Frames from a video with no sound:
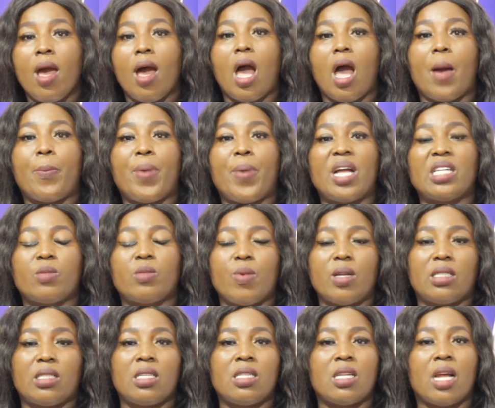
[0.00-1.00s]

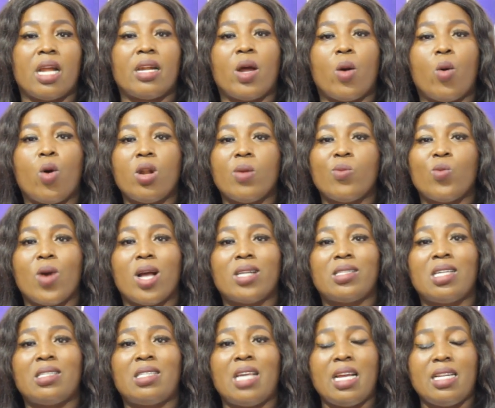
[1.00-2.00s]
apartments in that one mo
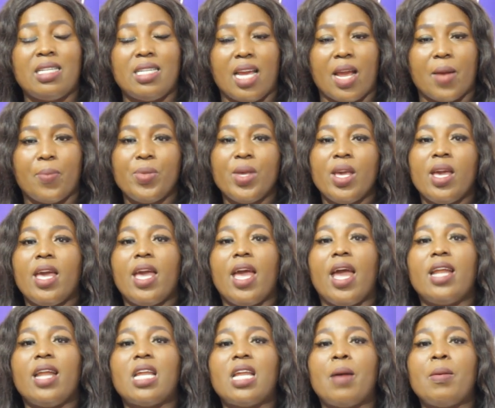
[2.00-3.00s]
as I say de
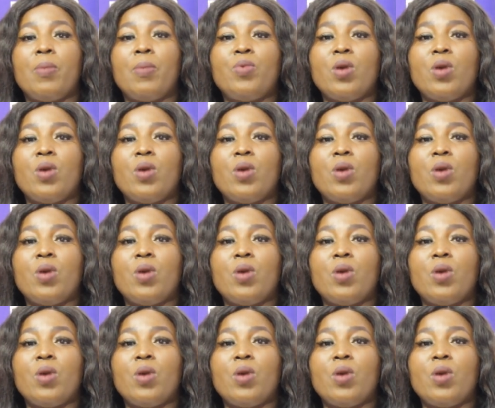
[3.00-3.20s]
the